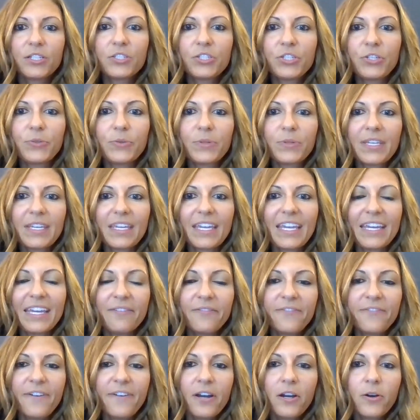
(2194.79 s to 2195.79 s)
to the
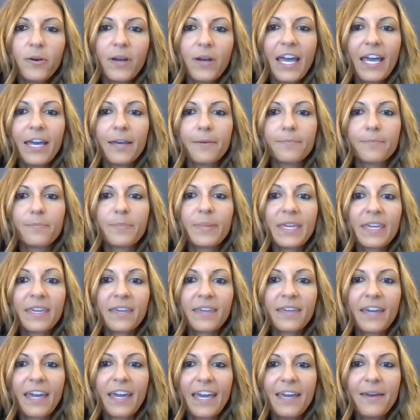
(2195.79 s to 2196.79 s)

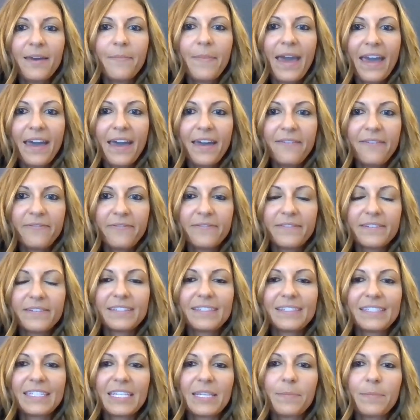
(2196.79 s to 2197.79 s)

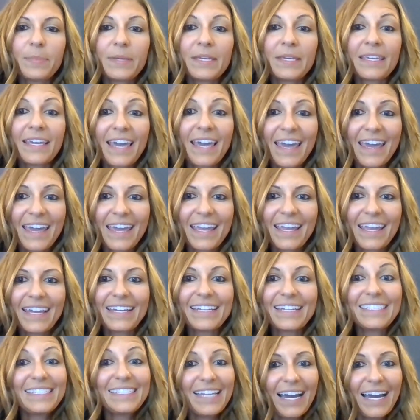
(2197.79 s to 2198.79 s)

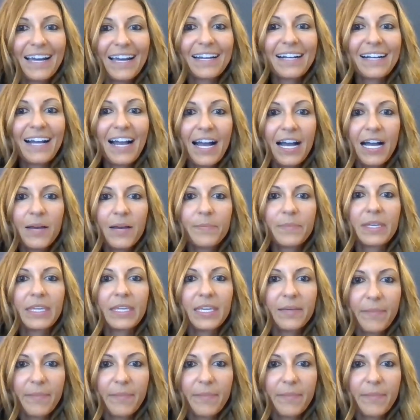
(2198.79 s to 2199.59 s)
info@bmfcpa.com